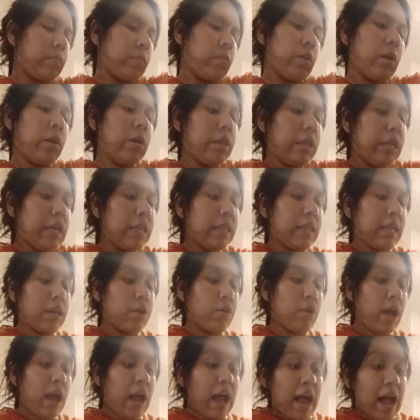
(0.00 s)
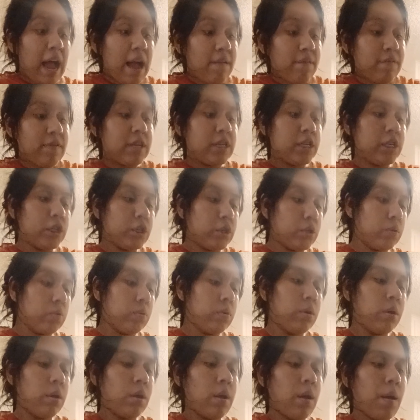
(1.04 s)
I'm not saying that you have to,
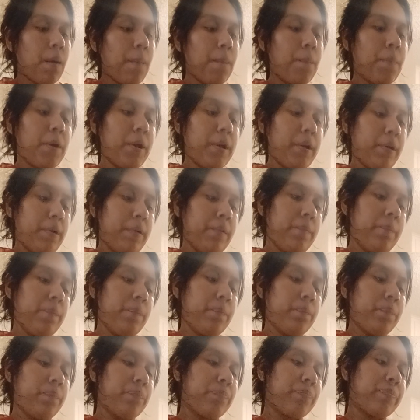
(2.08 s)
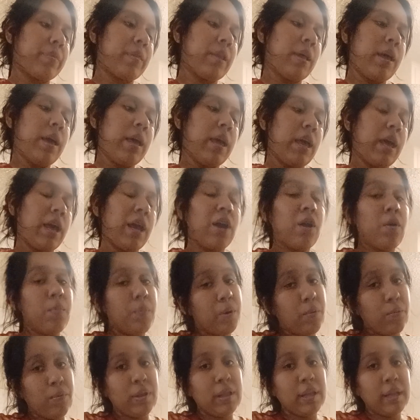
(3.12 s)
but it'll
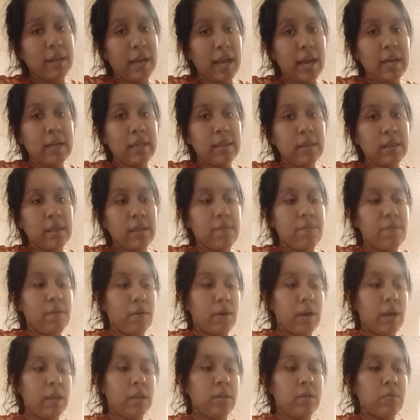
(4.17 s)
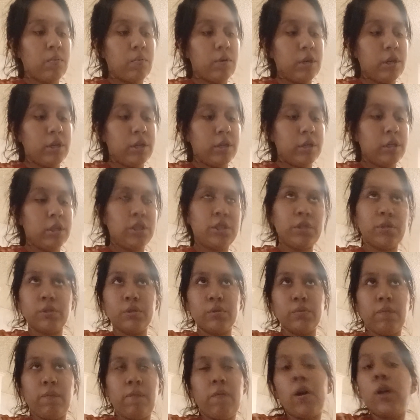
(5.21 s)
be really nice if you guys were
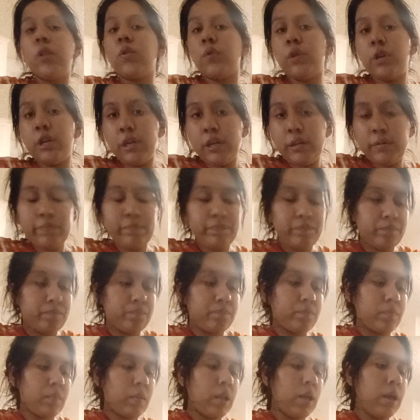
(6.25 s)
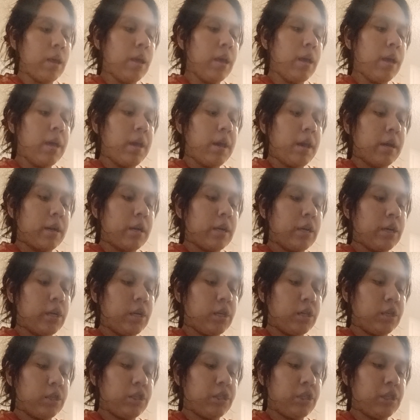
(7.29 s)
to follow her,
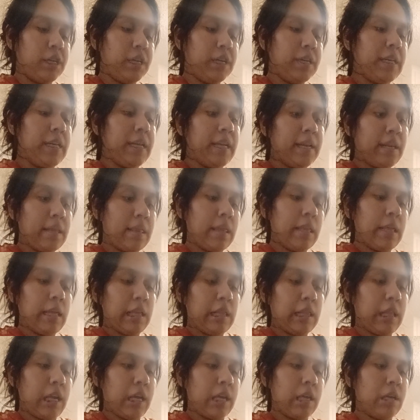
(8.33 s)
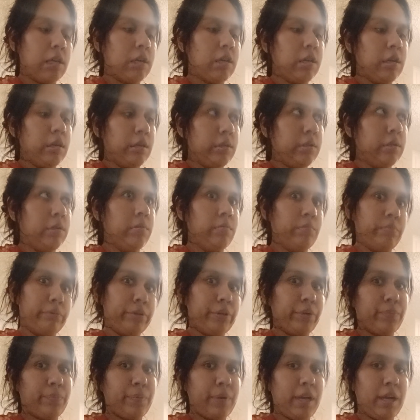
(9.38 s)
cause she needs it like
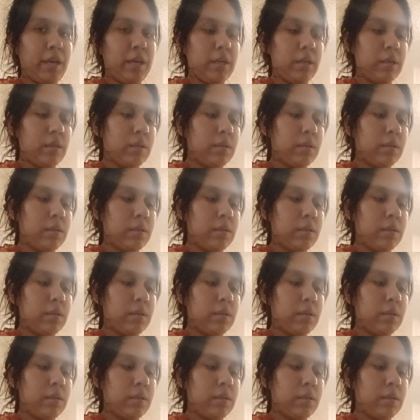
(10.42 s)
real bad.